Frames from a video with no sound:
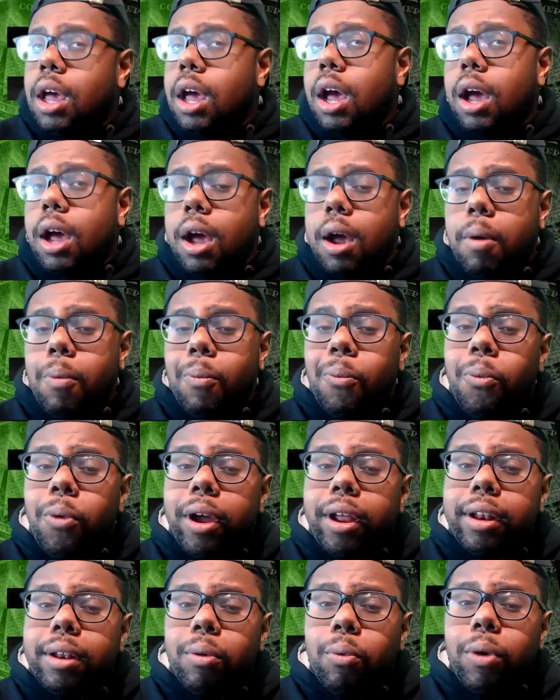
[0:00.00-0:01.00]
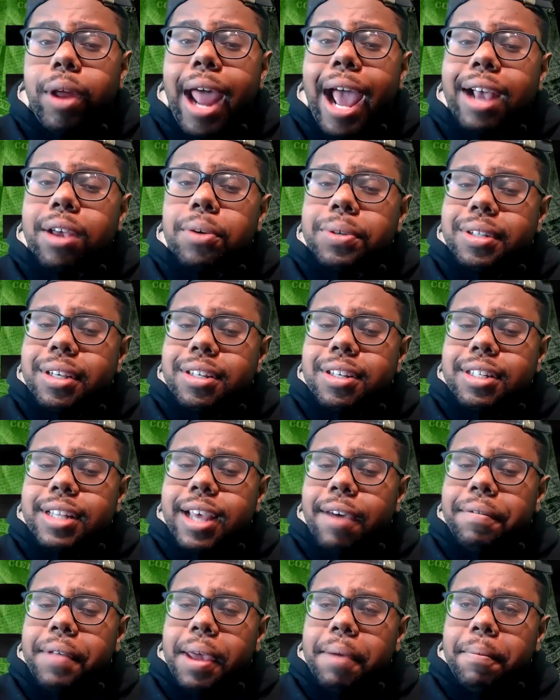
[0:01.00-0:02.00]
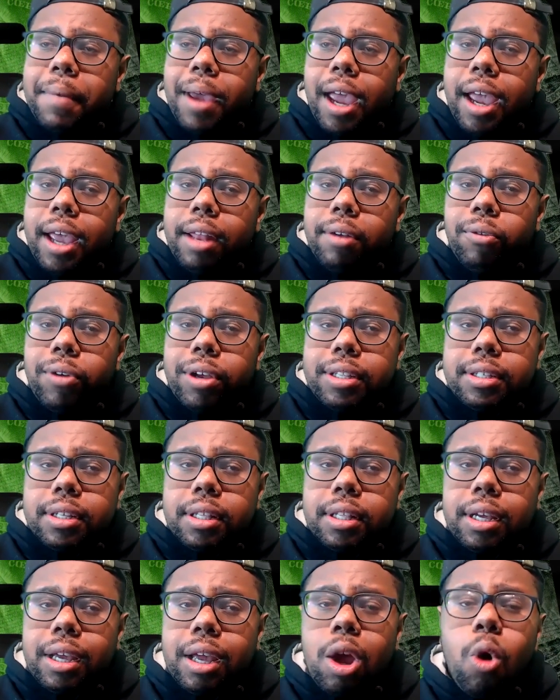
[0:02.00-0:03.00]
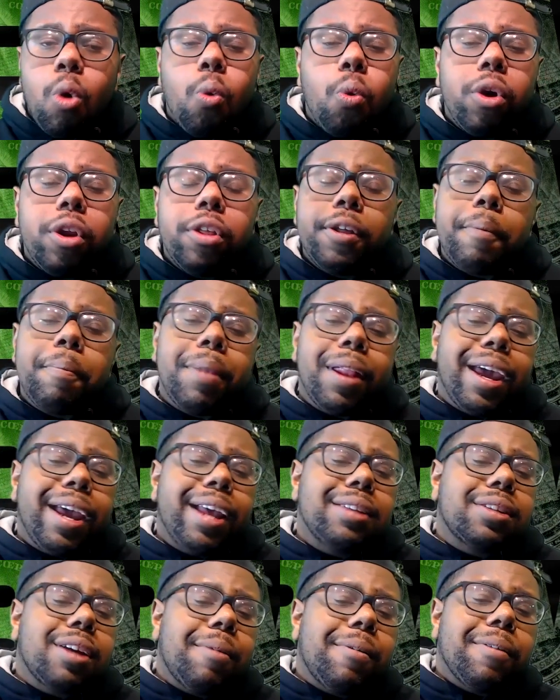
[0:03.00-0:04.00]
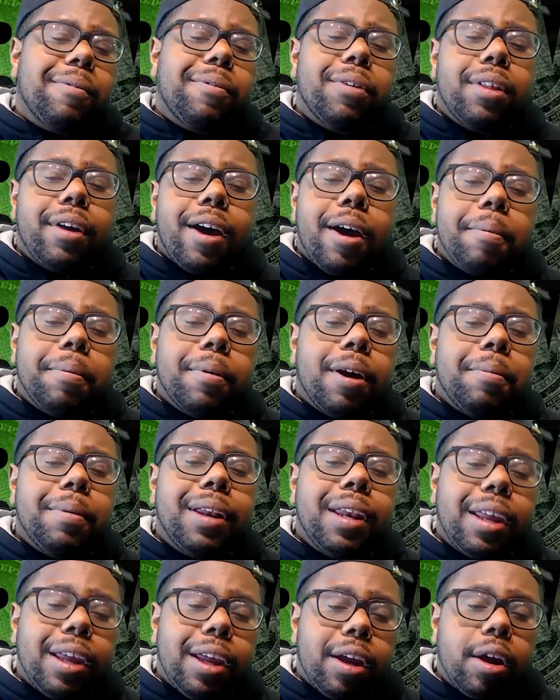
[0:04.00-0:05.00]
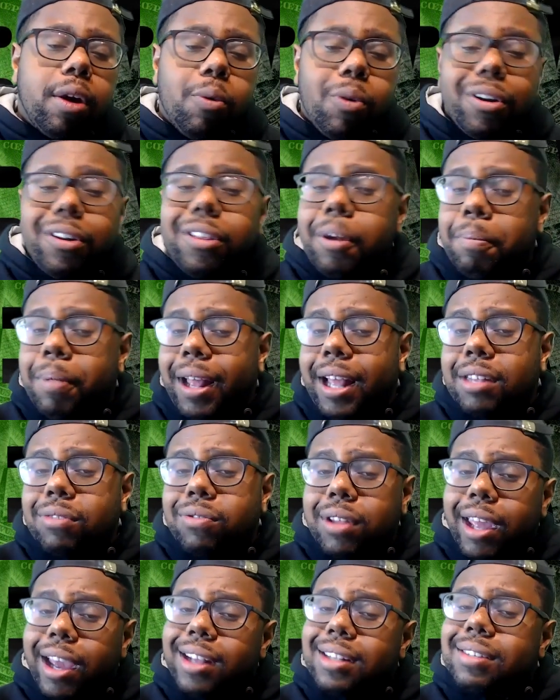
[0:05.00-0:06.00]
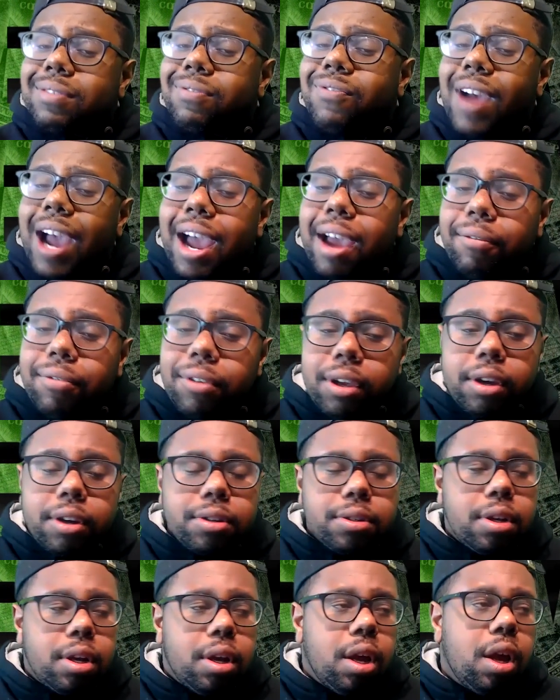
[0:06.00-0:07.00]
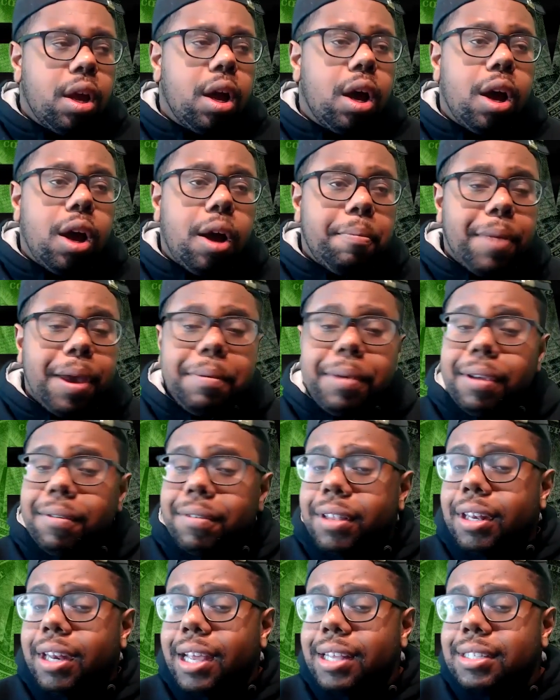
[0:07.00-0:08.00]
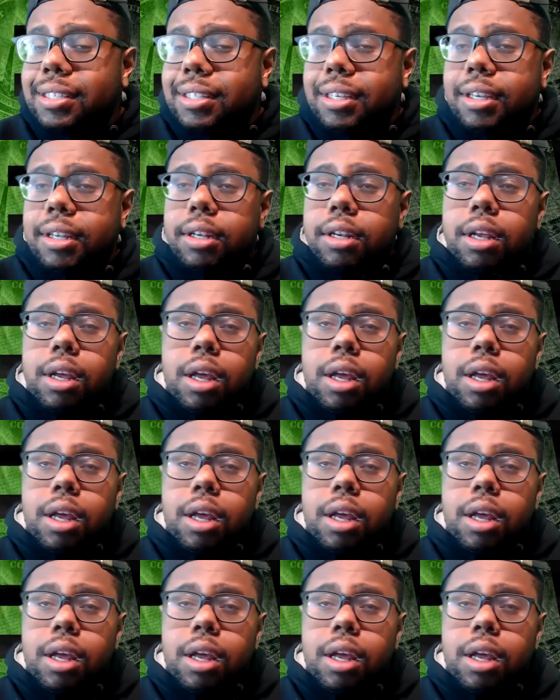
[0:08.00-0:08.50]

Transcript: What acquisitions have they made recently? What are their plans coming for the upcoming year? What are their plans for the next 5 years? Maybe even the next 10.